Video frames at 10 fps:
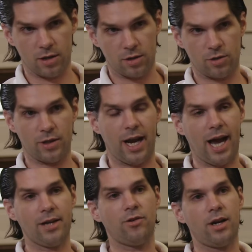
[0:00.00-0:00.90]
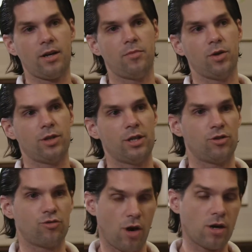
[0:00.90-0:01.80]
so that I know how to build a
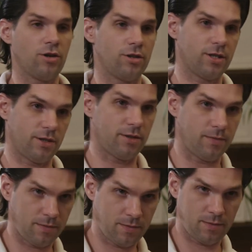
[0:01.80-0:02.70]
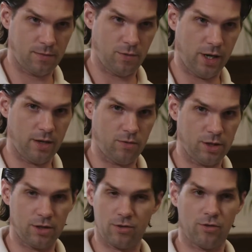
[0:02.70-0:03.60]
stronger system, right?
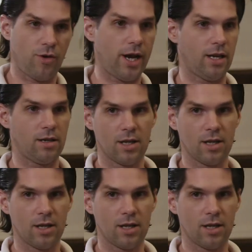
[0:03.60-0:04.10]
Which is great.